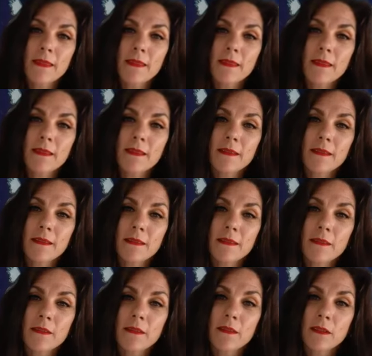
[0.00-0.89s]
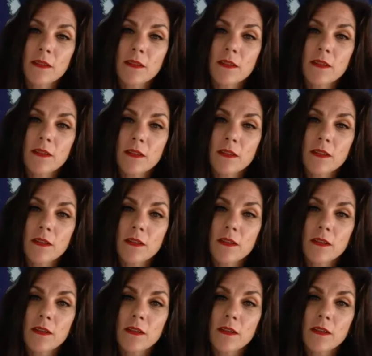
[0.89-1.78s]

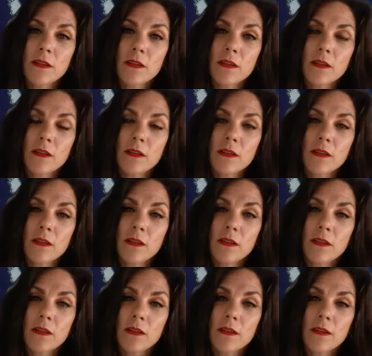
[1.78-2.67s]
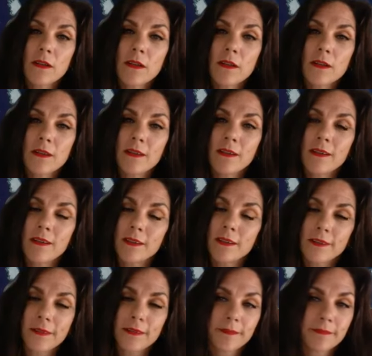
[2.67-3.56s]

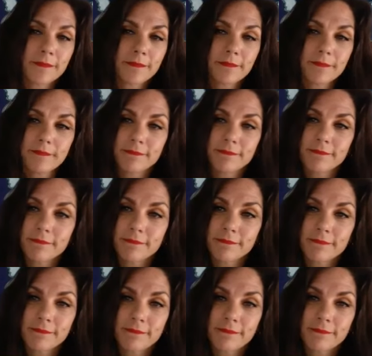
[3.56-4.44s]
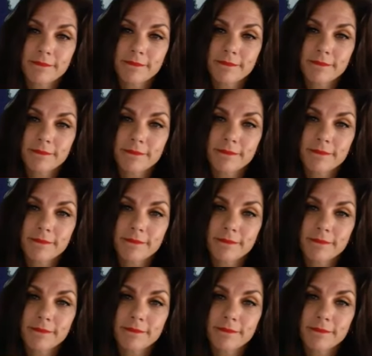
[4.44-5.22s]
[no speech]